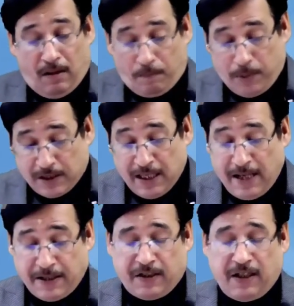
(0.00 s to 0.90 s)

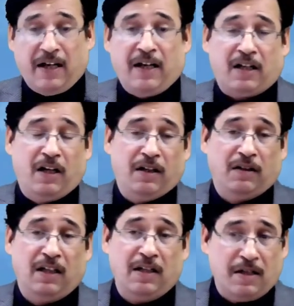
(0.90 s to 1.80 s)
besides that,
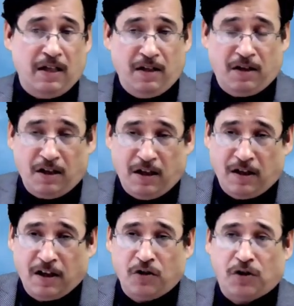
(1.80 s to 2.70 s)
there is another
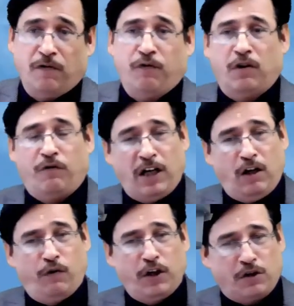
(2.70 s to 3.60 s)
intention for
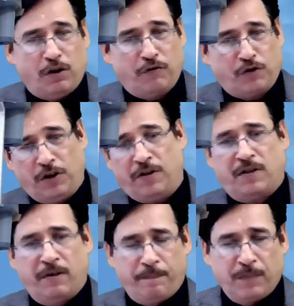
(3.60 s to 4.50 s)
valuation of
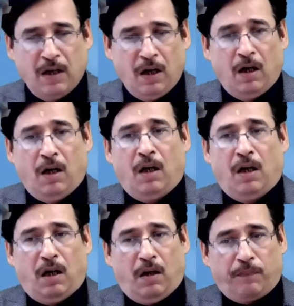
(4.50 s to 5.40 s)
shares.
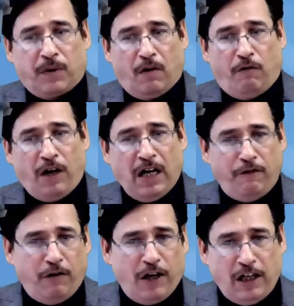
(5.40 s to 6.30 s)
Why
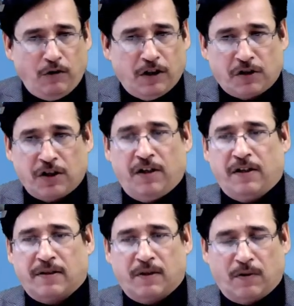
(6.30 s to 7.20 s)
we value the
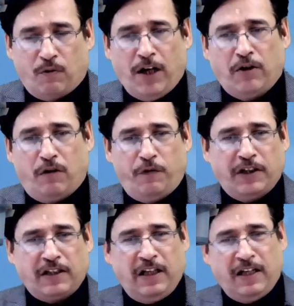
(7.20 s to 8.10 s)
shares? Quite
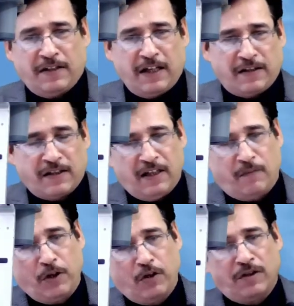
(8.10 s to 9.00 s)
obviously, as I
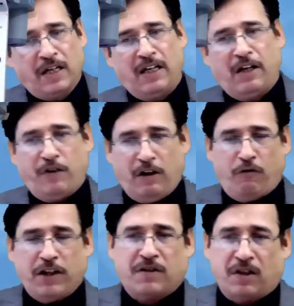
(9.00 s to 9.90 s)
said, because I have
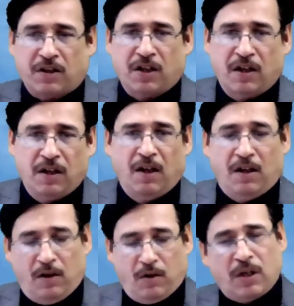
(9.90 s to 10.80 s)
invested.
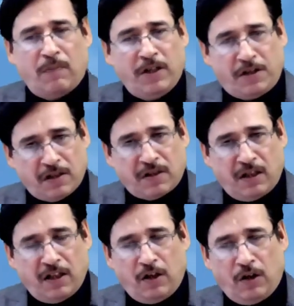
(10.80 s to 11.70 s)
So I'm
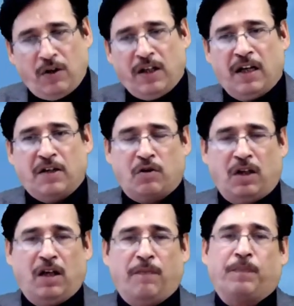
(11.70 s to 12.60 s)
interested in knowing actually